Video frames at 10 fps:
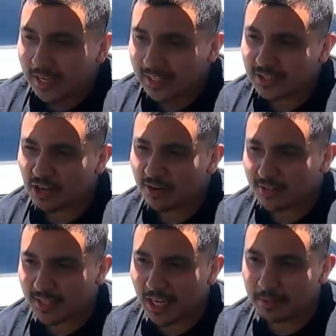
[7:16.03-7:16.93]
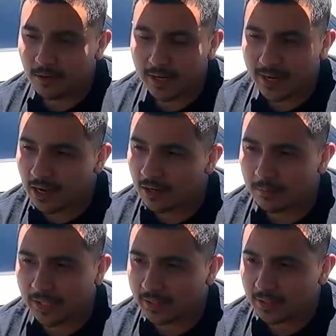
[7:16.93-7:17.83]
I guess it's hard to say, but right now
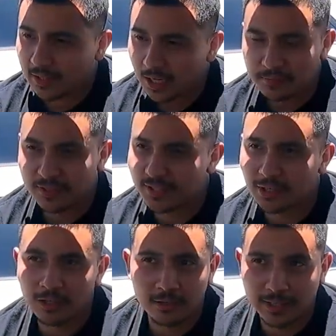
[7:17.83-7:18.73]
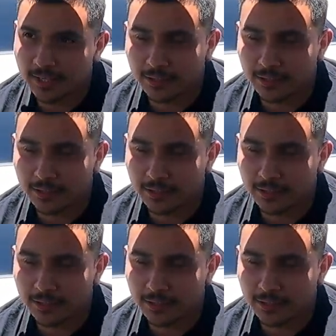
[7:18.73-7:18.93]
I'm still